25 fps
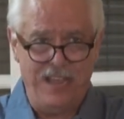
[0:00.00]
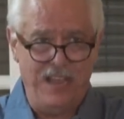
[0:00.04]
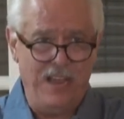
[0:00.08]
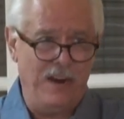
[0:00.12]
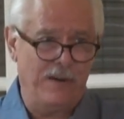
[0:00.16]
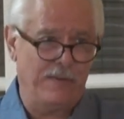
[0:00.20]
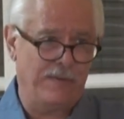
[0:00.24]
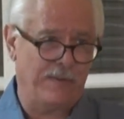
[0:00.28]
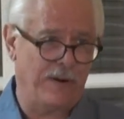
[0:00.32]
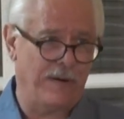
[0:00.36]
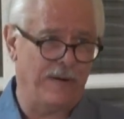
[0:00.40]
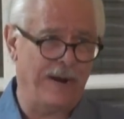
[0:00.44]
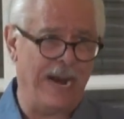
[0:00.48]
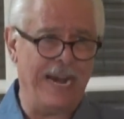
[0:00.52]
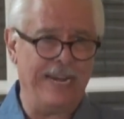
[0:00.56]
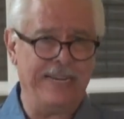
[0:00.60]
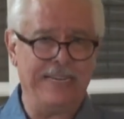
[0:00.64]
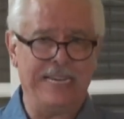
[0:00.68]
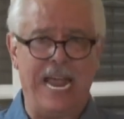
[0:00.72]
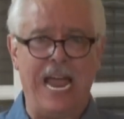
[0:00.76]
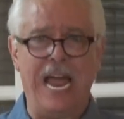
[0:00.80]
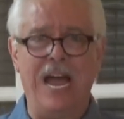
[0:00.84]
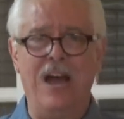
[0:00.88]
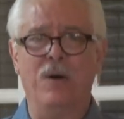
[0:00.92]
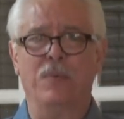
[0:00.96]
For right
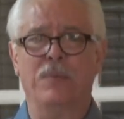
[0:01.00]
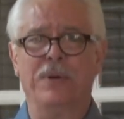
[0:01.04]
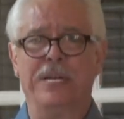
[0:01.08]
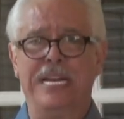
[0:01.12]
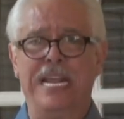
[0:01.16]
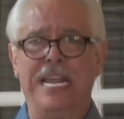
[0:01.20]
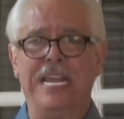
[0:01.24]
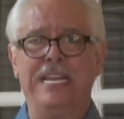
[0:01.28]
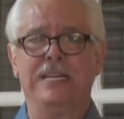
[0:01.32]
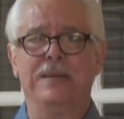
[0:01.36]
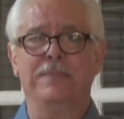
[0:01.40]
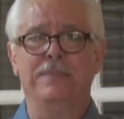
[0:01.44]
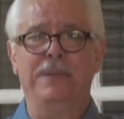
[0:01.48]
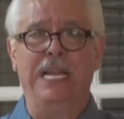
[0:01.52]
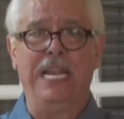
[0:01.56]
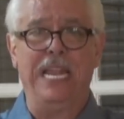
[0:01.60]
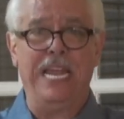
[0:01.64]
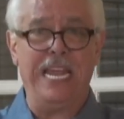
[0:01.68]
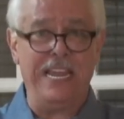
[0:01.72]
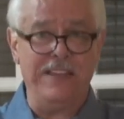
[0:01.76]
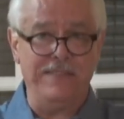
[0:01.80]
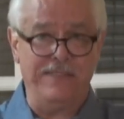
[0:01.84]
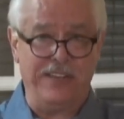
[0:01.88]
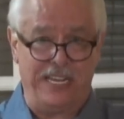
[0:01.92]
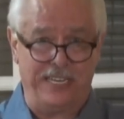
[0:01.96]
now, we need to
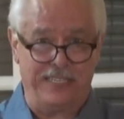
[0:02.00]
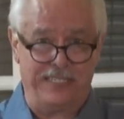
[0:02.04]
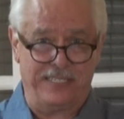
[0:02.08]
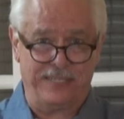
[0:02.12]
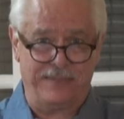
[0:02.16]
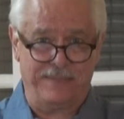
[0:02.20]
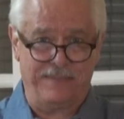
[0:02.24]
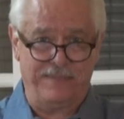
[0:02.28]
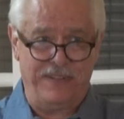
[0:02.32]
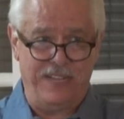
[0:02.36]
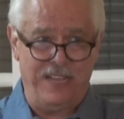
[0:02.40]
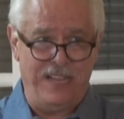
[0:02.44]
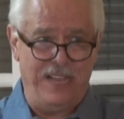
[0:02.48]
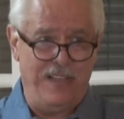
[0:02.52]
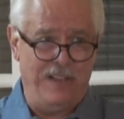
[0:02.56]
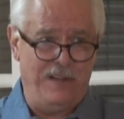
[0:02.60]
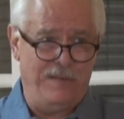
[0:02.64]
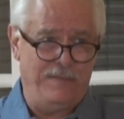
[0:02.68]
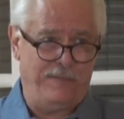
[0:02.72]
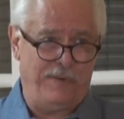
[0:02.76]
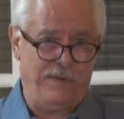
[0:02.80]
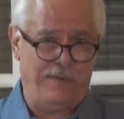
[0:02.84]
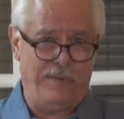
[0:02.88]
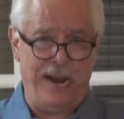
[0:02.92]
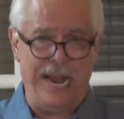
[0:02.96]
believe it.
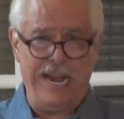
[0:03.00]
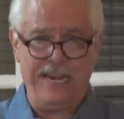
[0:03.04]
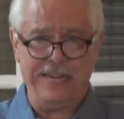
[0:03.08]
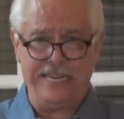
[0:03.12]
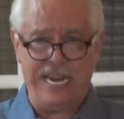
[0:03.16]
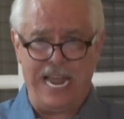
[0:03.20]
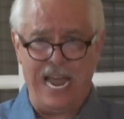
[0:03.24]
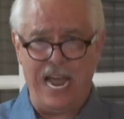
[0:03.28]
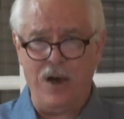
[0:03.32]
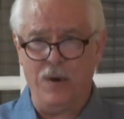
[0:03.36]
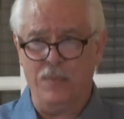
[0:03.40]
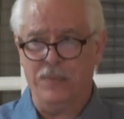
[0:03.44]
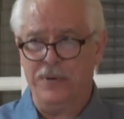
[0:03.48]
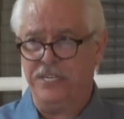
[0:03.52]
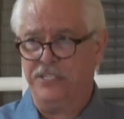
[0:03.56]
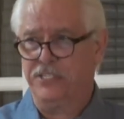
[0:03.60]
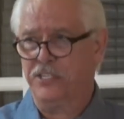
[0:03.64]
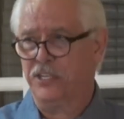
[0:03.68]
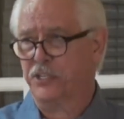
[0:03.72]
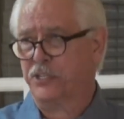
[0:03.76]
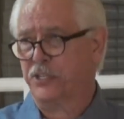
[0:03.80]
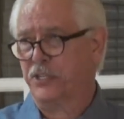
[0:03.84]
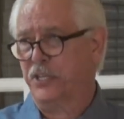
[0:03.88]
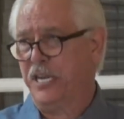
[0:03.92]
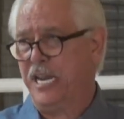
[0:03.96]
For right now, we
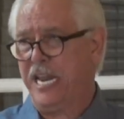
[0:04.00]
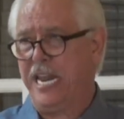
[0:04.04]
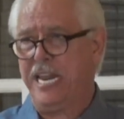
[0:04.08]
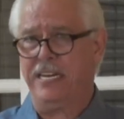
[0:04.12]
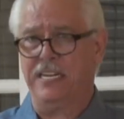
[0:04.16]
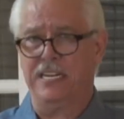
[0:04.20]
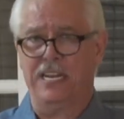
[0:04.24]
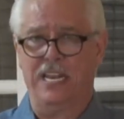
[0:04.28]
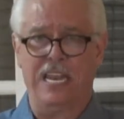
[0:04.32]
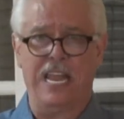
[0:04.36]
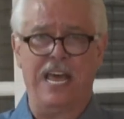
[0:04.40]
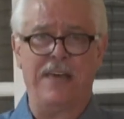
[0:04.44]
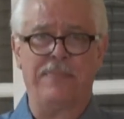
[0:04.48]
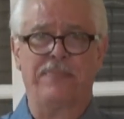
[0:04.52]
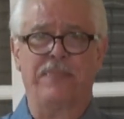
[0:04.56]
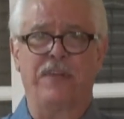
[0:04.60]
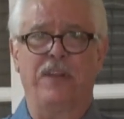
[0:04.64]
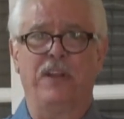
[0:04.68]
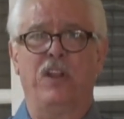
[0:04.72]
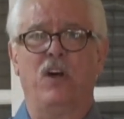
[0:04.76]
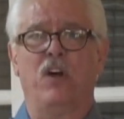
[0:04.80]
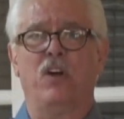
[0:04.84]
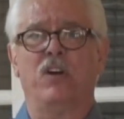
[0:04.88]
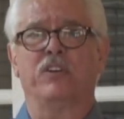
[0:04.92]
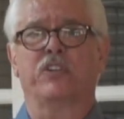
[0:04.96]
just need to let the
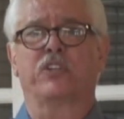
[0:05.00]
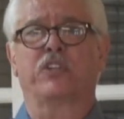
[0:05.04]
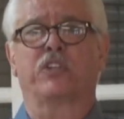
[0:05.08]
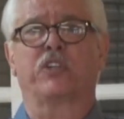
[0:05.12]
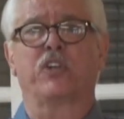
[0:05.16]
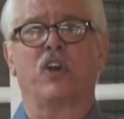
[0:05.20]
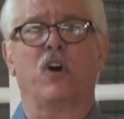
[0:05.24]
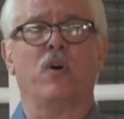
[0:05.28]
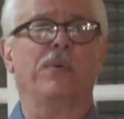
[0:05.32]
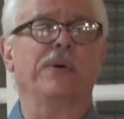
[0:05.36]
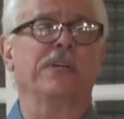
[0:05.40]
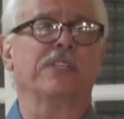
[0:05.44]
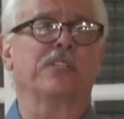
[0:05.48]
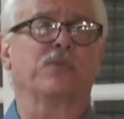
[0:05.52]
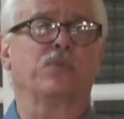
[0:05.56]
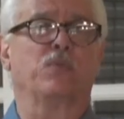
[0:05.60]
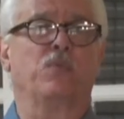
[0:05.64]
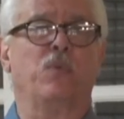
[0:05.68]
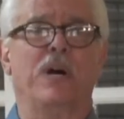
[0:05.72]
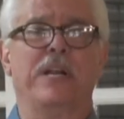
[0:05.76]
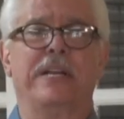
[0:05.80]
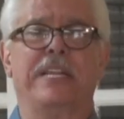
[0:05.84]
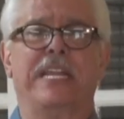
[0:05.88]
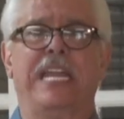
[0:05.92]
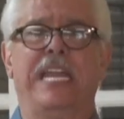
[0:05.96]
Lord show us
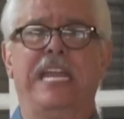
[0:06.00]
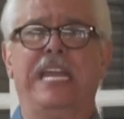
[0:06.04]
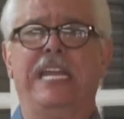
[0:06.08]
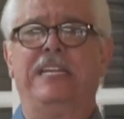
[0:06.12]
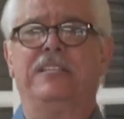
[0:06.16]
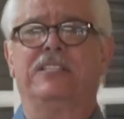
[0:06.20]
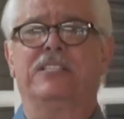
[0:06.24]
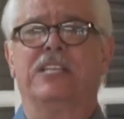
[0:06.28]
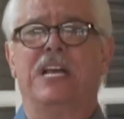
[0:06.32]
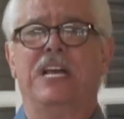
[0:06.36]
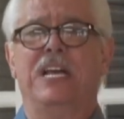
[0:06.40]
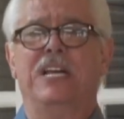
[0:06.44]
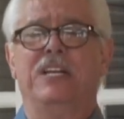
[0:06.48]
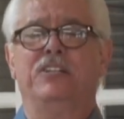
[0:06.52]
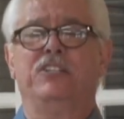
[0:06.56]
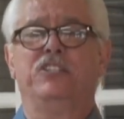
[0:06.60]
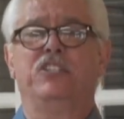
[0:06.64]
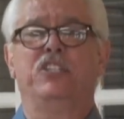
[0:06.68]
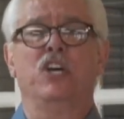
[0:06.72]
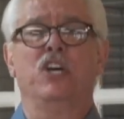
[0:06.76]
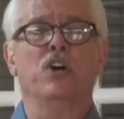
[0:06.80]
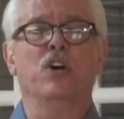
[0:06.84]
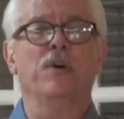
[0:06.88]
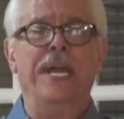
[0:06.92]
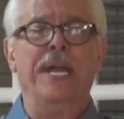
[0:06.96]
what He's
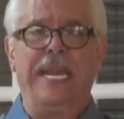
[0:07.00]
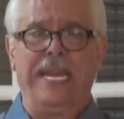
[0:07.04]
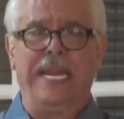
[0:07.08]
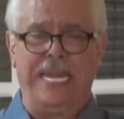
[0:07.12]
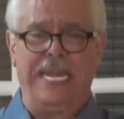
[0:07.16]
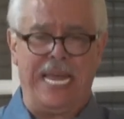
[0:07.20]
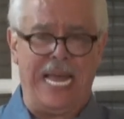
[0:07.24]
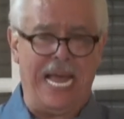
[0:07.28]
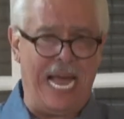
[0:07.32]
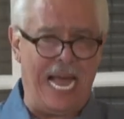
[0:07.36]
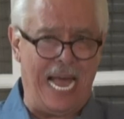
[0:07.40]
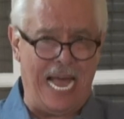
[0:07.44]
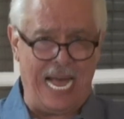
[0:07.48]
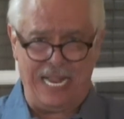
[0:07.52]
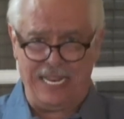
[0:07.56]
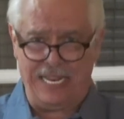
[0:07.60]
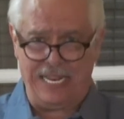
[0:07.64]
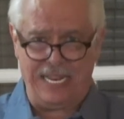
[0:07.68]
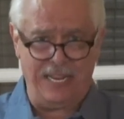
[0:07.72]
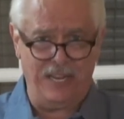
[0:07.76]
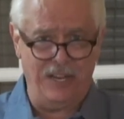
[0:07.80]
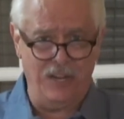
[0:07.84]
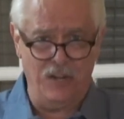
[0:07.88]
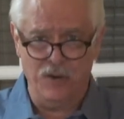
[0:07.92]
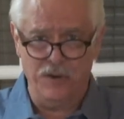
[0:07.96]
doing.
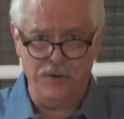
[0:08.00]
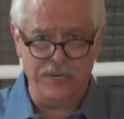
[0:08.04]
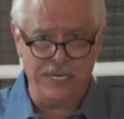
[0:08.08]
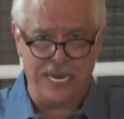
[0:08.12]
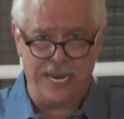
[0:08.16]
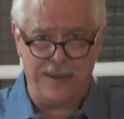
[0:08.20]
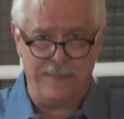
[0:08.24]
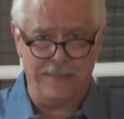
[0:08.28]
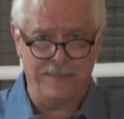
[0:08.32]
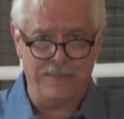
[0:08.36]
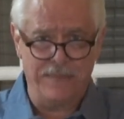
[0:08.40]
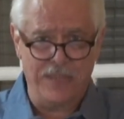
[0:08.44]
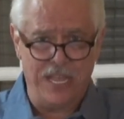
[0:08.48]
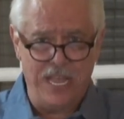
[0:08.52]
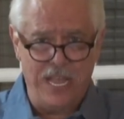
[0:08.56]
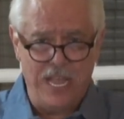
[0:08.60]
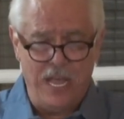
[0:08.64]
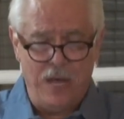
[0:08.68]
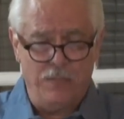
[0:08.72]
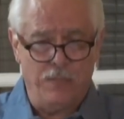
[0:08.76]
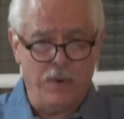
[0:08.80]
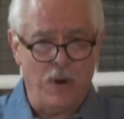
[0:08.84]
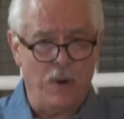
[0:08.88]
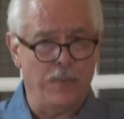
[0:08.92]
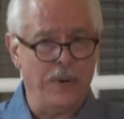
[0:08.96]
Hallelujah.
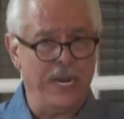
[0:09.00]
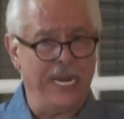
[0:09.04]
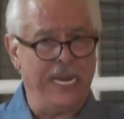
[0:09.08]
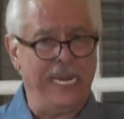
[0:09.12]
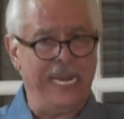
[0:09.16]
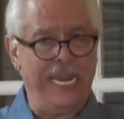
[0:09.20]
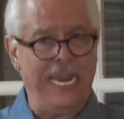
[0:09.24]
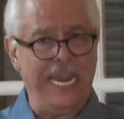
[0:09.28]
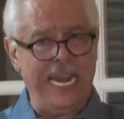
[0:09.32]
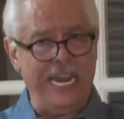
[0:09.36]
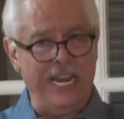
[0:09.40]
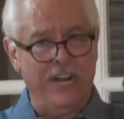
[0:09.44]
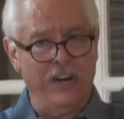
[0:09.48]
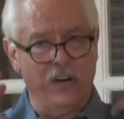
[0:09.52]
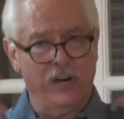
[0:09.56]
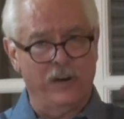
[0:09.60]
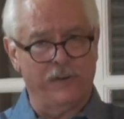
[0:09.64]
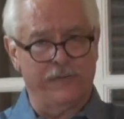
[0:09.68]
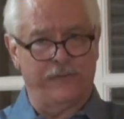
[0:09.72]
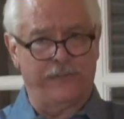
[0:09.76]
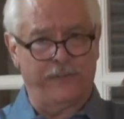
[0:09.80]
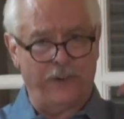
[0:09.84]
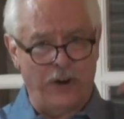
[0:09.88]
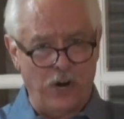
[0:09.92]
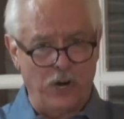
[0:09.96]
But we hear
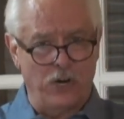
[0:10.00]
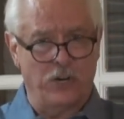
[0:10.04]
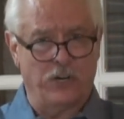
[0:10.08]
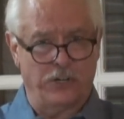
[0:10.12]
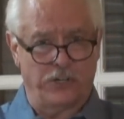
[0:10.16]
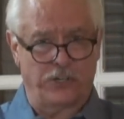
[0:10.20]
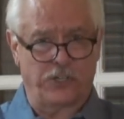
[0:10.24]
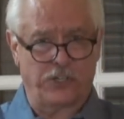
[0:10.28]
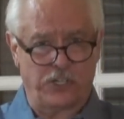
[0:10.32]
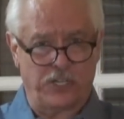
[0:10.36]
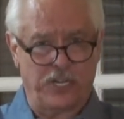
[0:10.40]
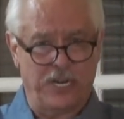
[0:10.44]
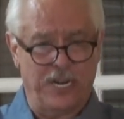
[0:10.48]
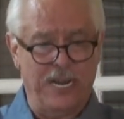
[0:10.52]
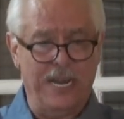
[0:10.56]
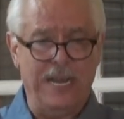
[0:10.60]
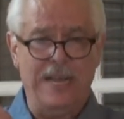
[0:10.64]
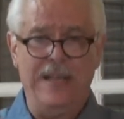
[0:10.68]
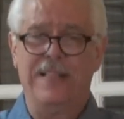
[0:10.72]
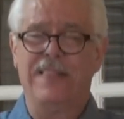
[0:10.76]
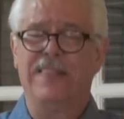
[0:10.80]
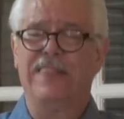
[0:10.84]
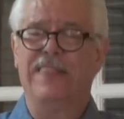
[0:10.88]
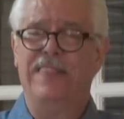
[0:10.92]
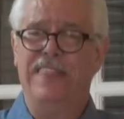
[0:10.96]
first,
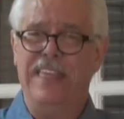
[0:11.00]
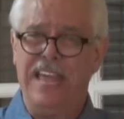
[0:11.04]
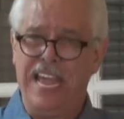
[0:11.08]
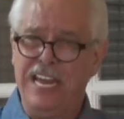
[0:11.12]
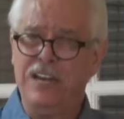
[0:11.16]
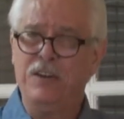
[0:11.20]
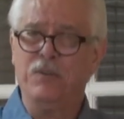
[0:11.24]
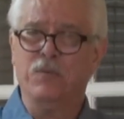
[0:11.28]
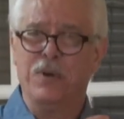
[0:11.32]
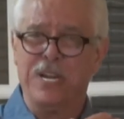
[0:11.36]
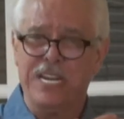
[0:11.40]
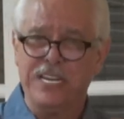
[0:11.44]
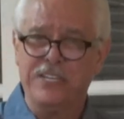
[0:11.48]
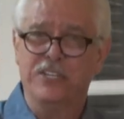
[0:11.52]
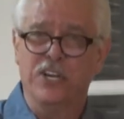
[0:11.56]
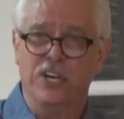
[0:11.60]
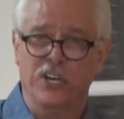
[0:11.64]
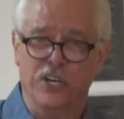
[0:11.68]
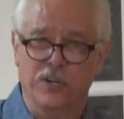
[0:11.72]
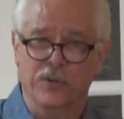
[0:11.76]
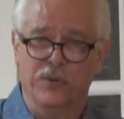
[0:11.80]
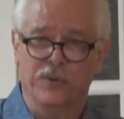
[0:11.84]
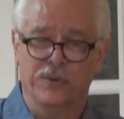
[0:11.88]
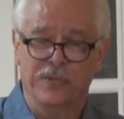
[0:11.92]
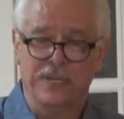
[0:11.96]
then we do.